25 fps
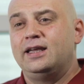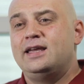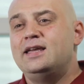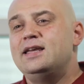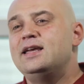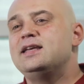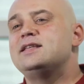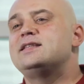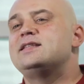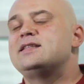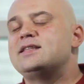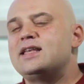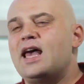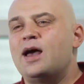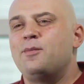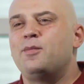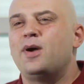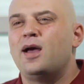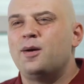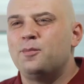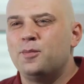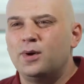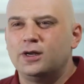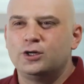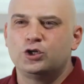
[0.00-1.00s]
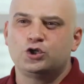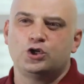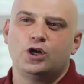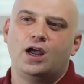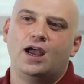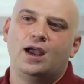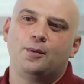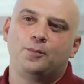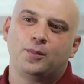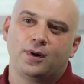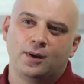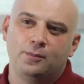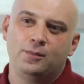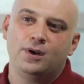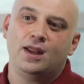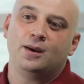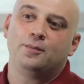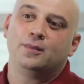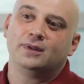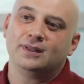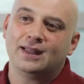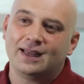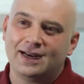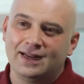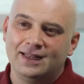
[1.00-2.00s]
People have stopped trusting
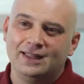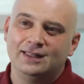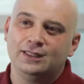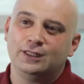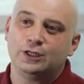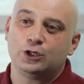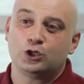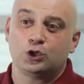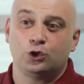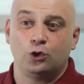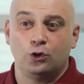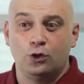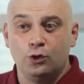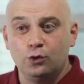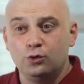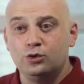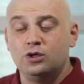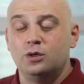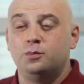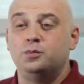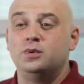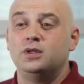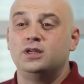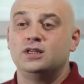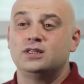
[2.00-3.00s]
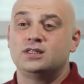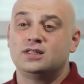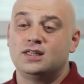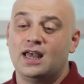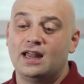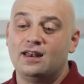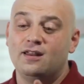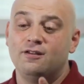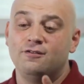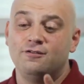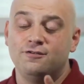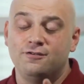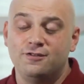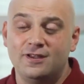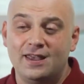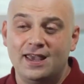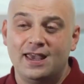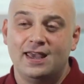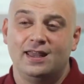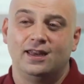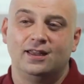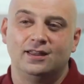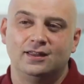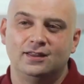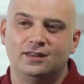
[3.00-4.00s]
these ways of project financing.
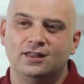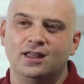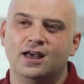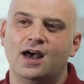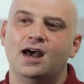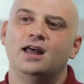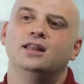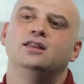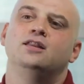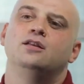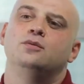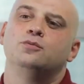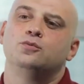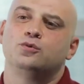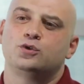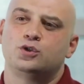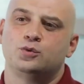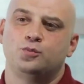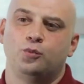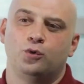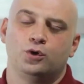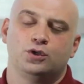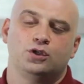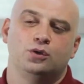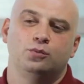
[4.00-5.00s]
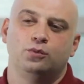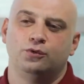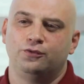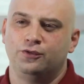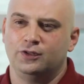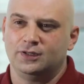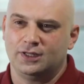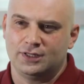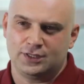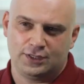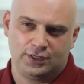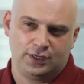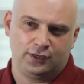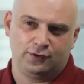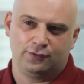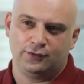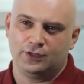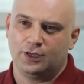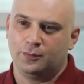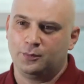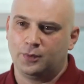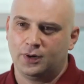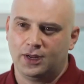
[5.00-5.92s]
Also, the platform provides the